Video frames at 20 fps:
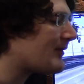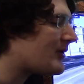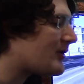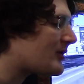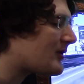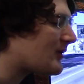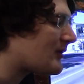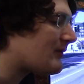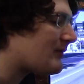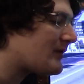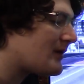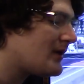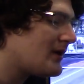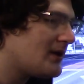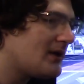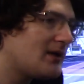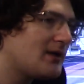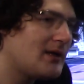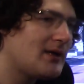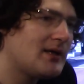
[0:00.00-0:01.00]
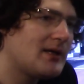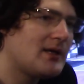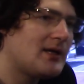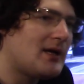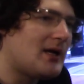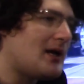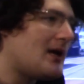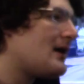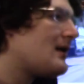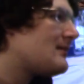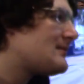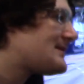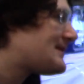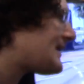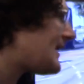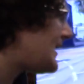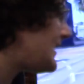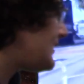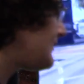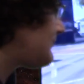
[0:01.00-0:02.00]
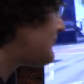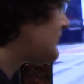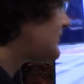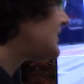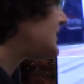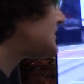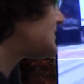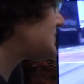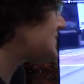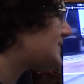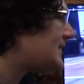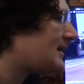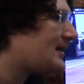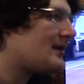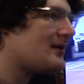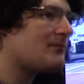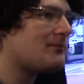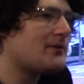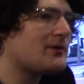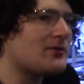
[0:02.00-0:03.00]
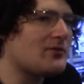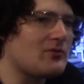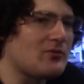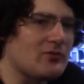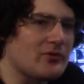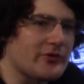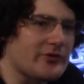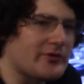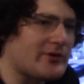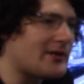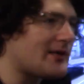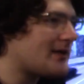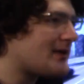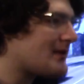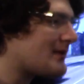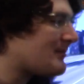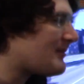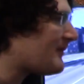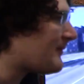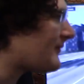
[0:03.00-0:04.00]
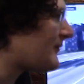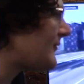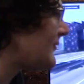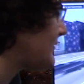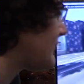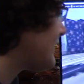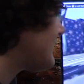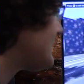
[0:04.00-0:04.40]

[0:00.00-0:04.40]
the curve. Sandy Bridge is getting a bit older. Anything before